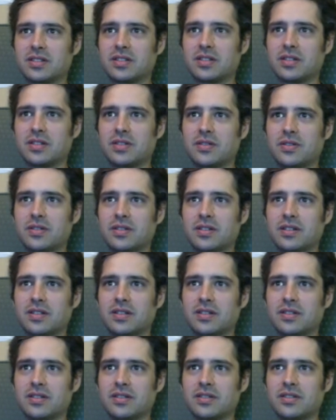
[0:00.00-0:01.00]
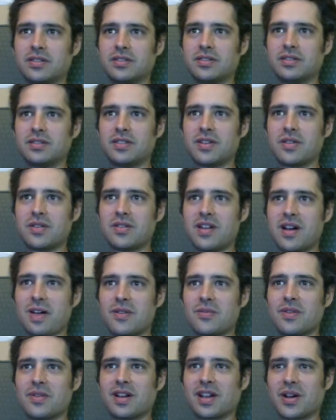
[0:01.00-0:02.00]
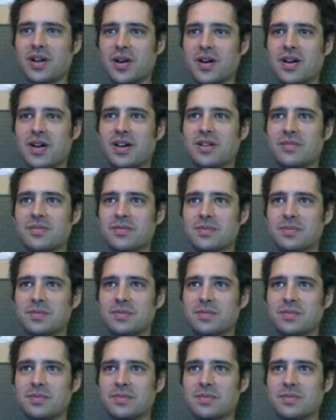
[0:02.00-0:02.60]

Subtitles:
No, not what car.